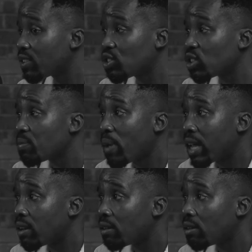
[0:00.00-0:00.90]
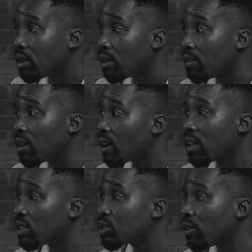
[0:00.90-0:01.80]
it's just men that are
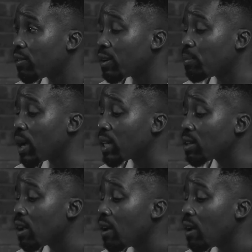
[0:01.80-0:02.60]
guilty of it, but